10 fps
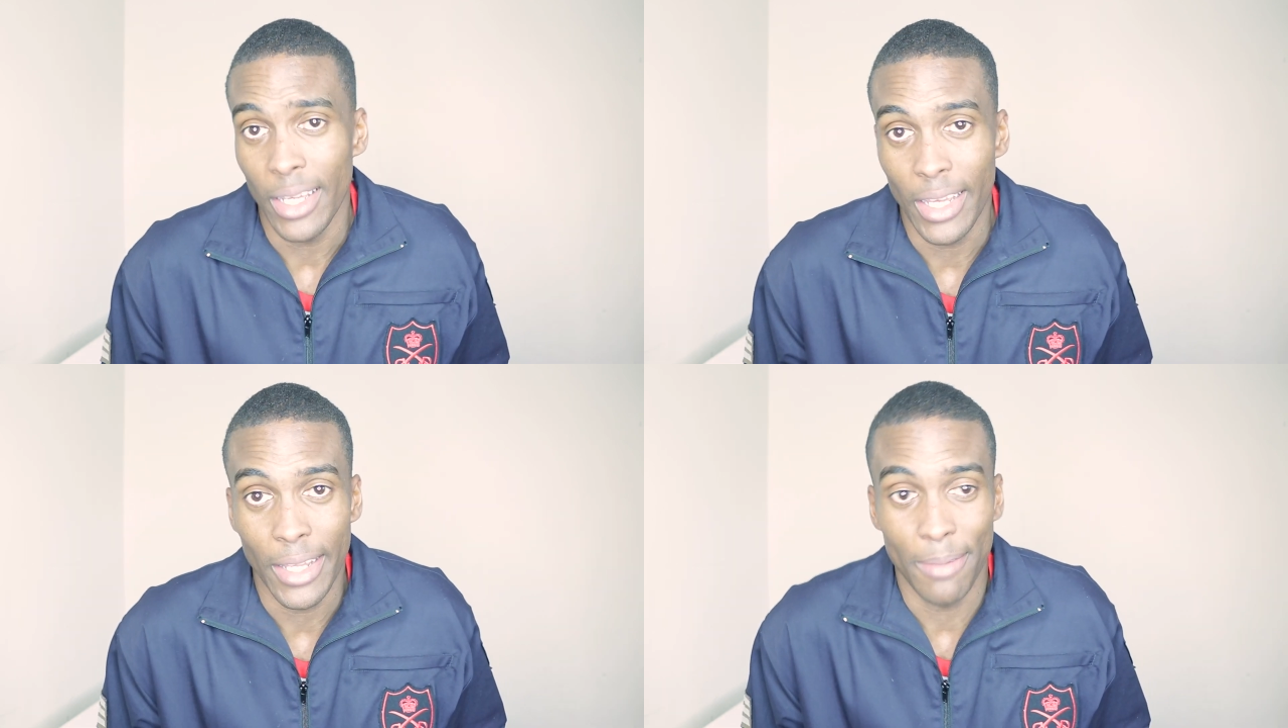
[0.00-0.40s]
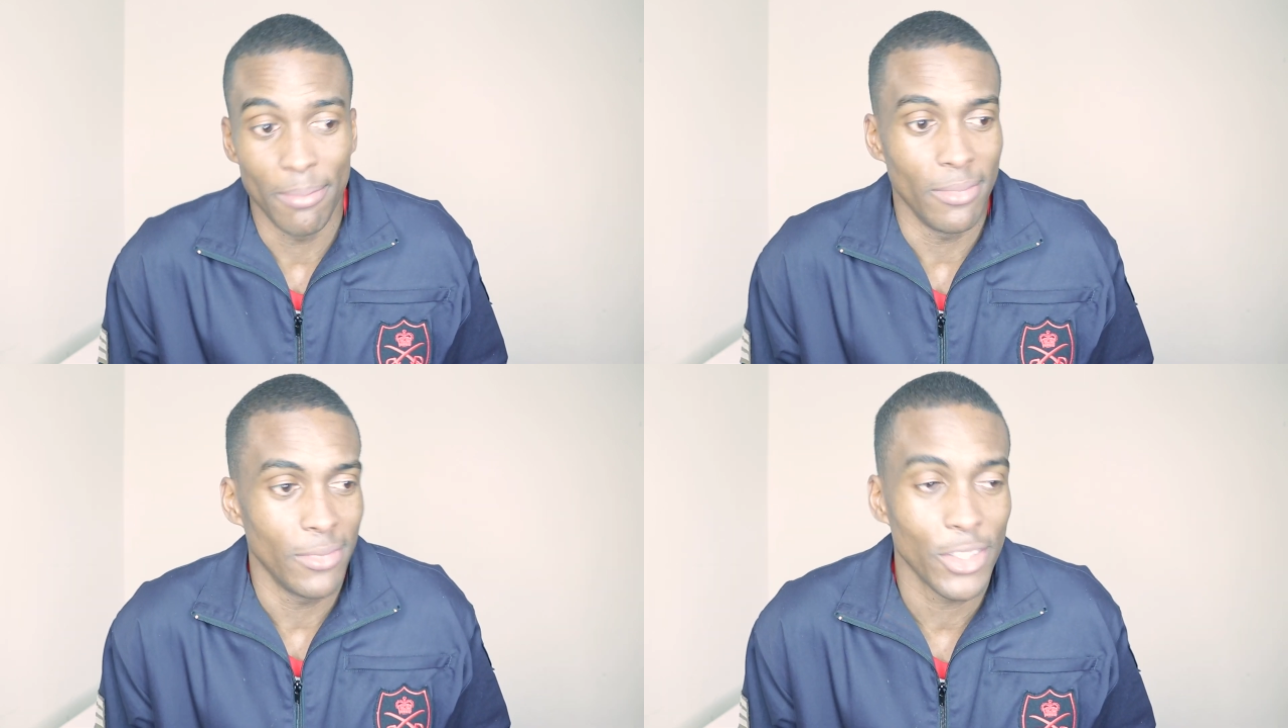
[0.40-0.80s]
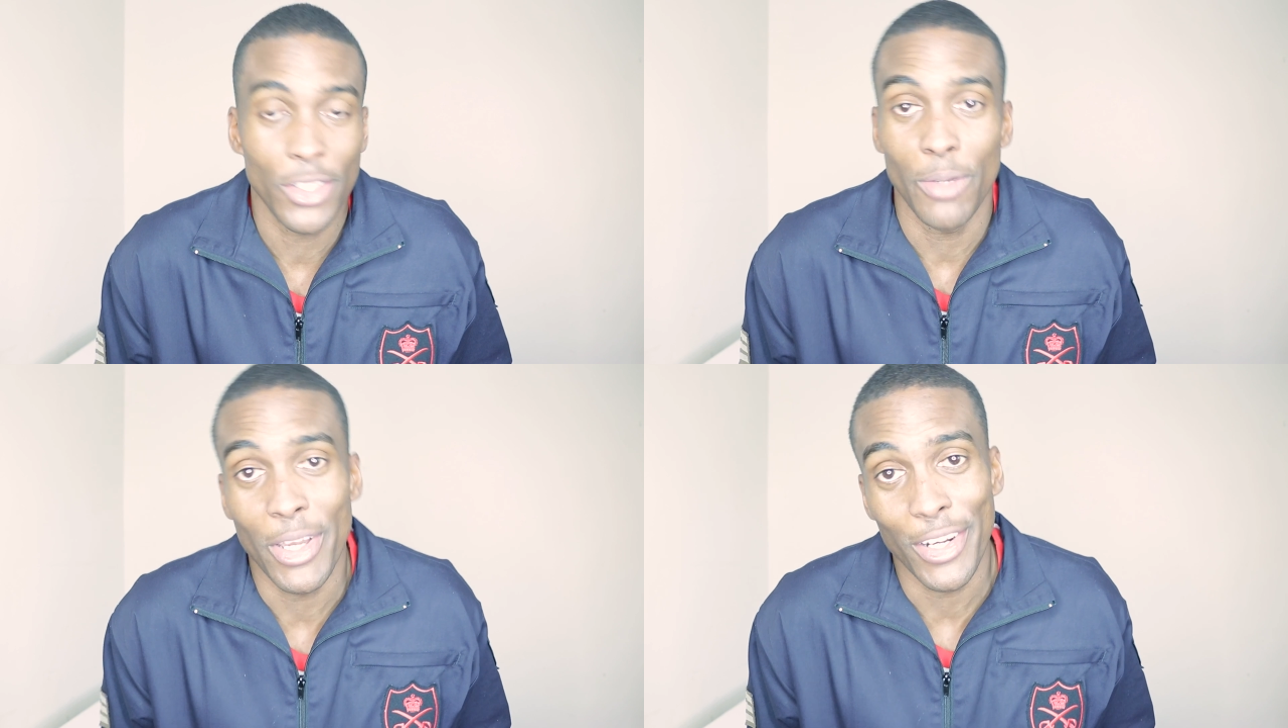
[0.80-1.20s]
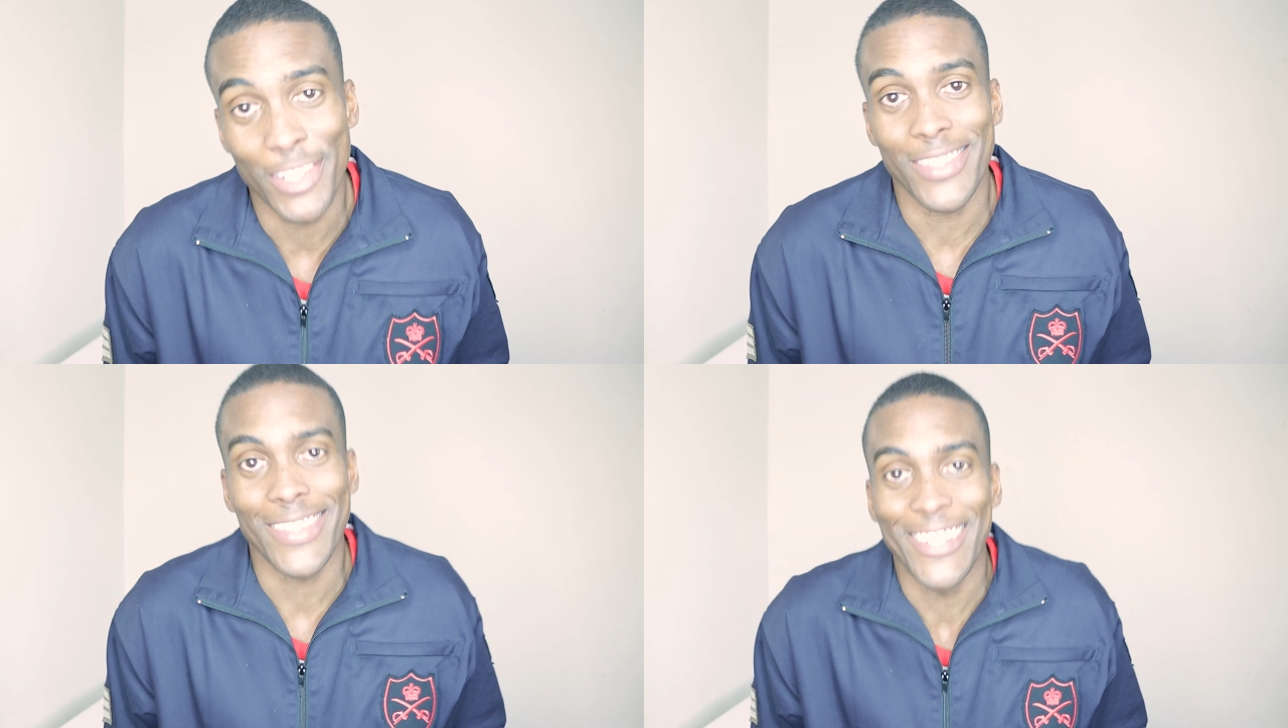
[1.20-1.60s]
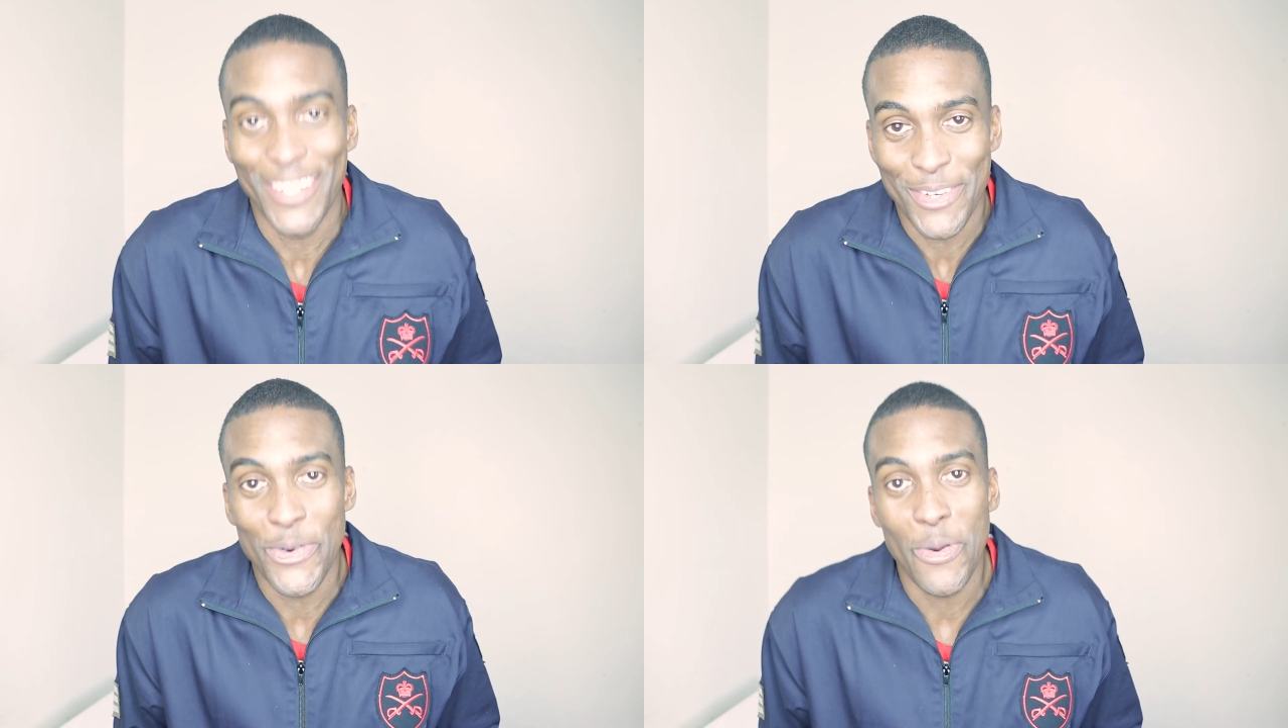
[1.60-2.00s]
And to be honest, you
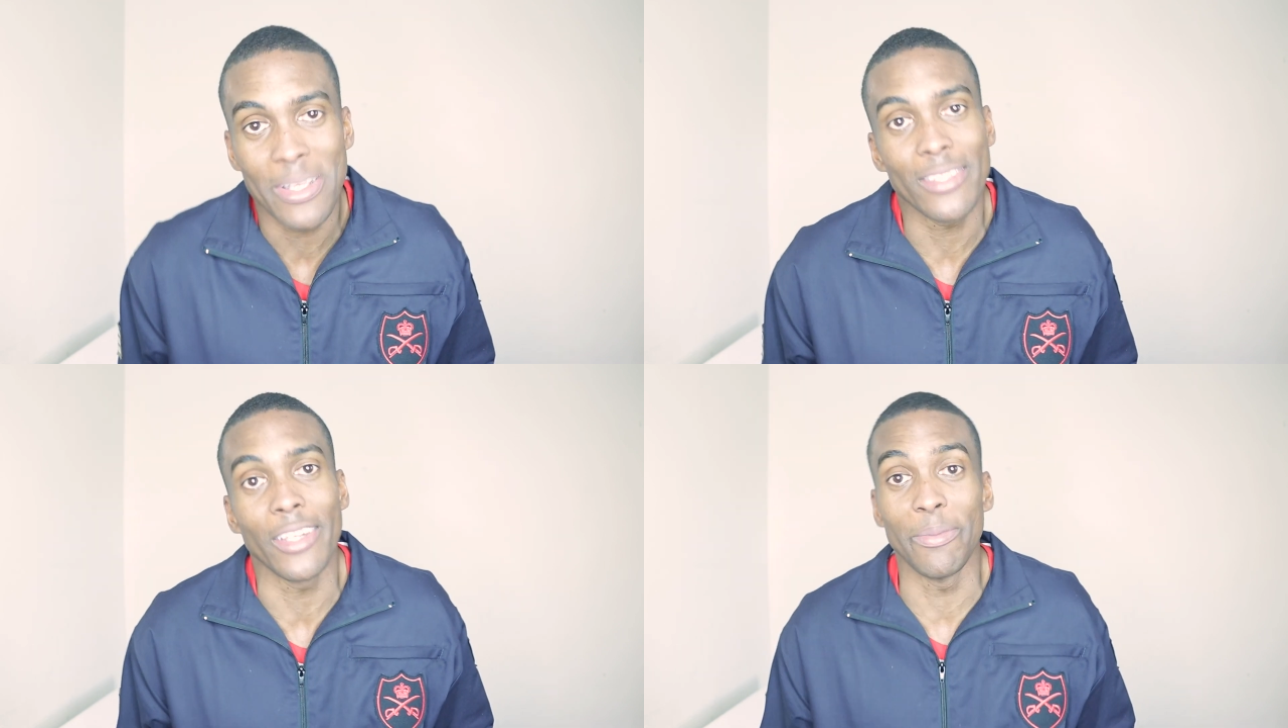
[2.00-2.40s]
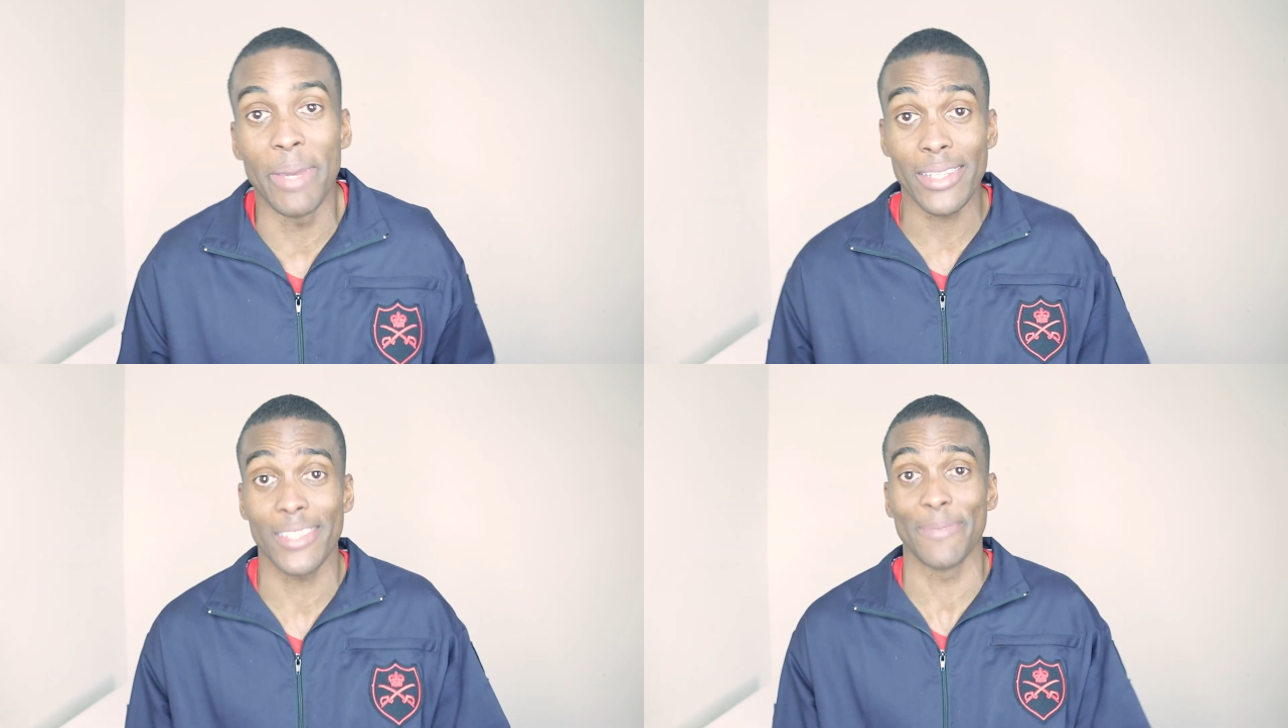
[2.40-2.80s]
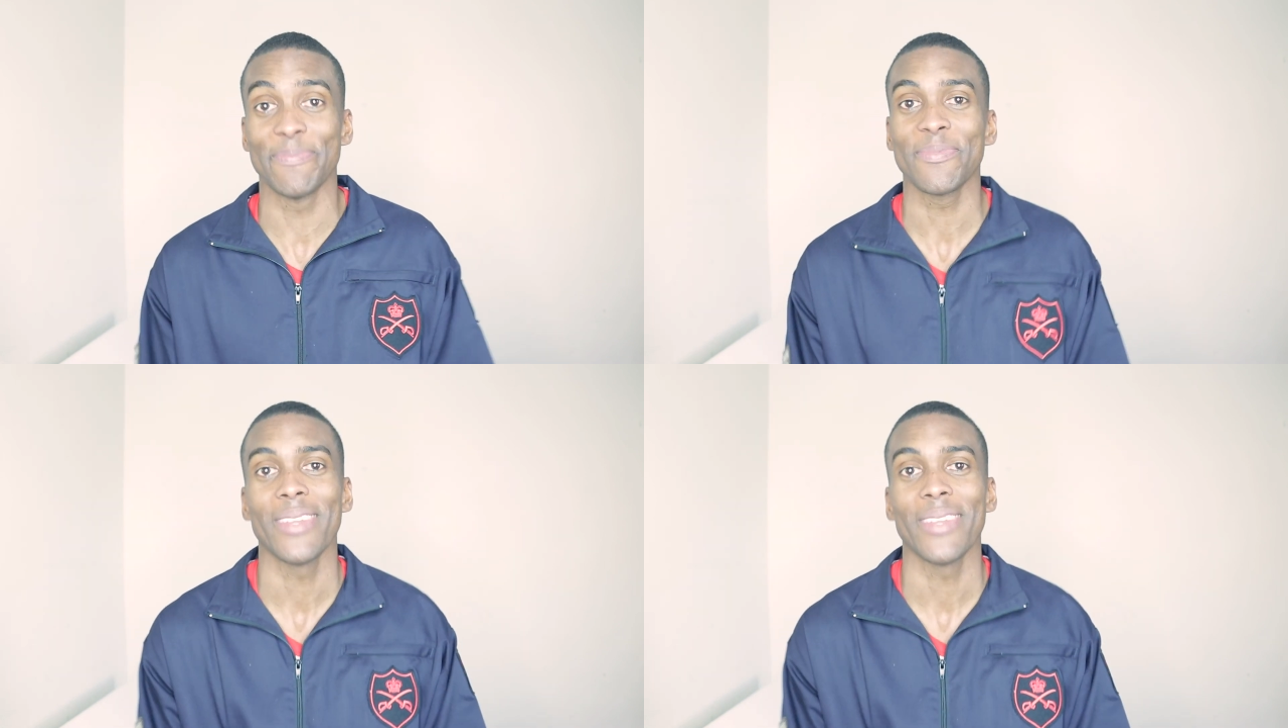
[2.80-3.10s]
know, the room is not the best,